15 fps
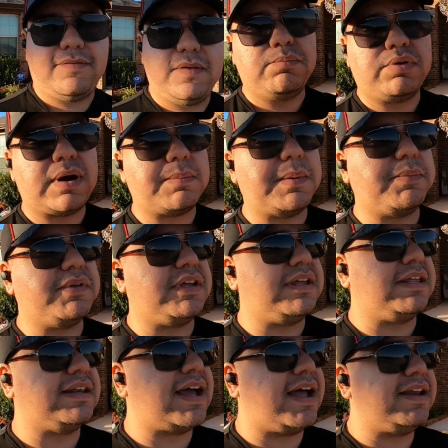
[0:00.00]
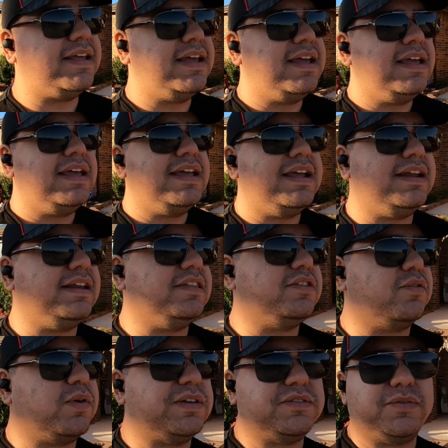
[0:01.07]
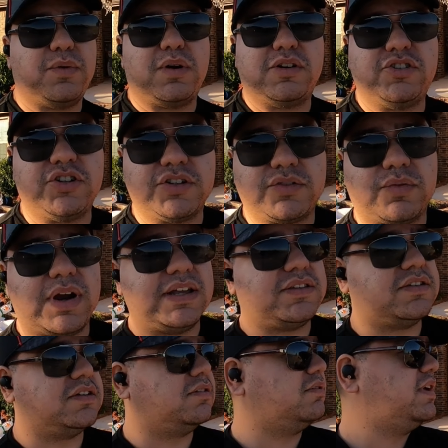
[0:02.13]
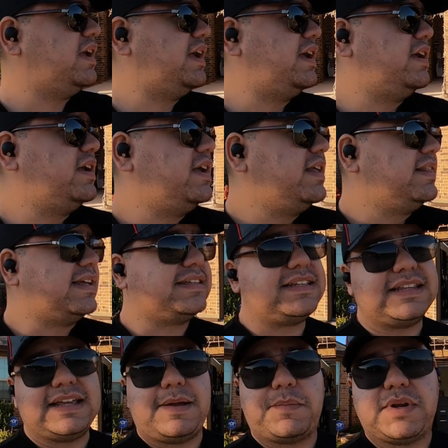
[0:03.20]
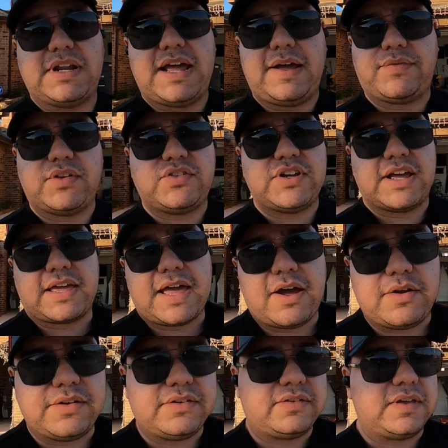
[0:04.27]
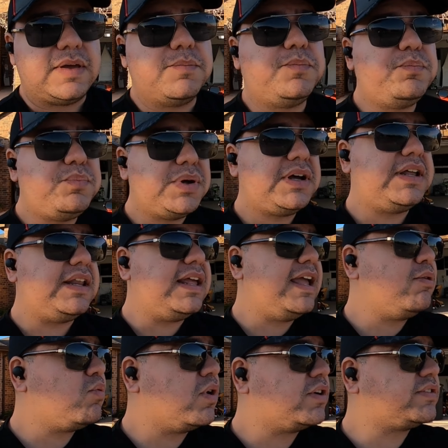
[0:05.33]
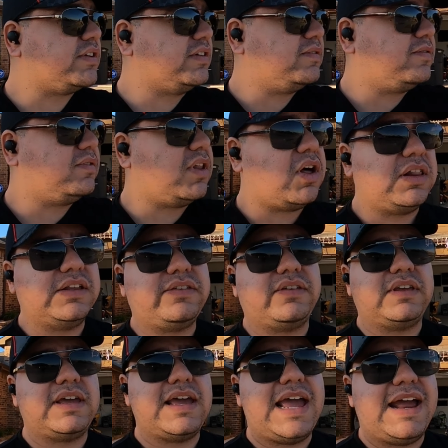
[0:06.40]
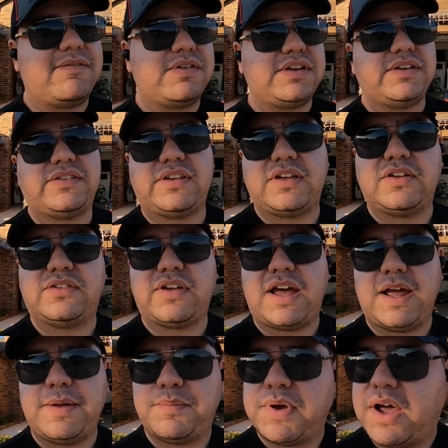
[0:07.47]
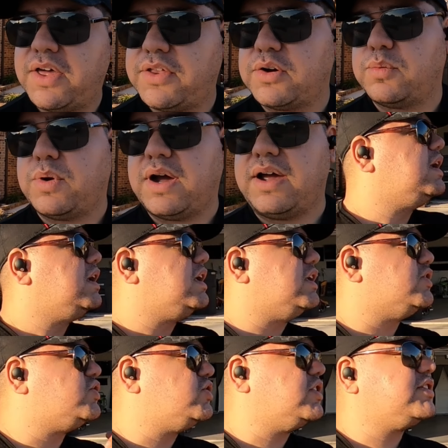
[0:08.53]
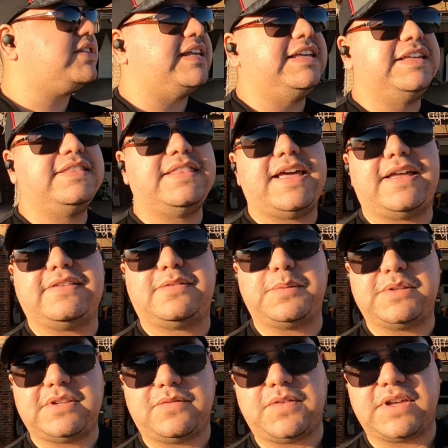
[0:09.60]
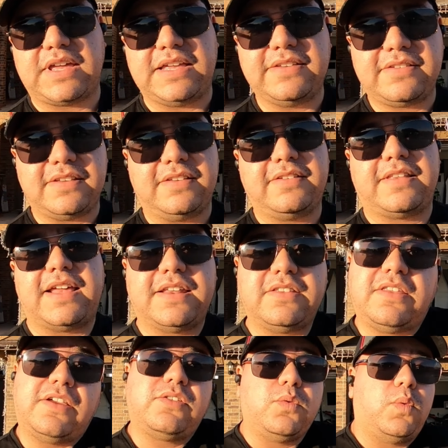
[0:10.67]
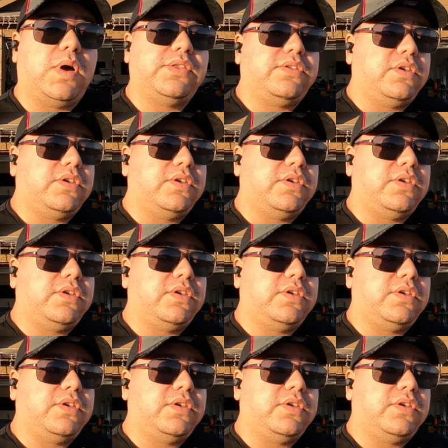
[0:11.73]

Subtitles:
probably not hitting the reservoir just right. So that's something I'm gonna have to check out and see, but it works flawlessly every single time otherwise. It's just in that specific instance that it doesn't want to do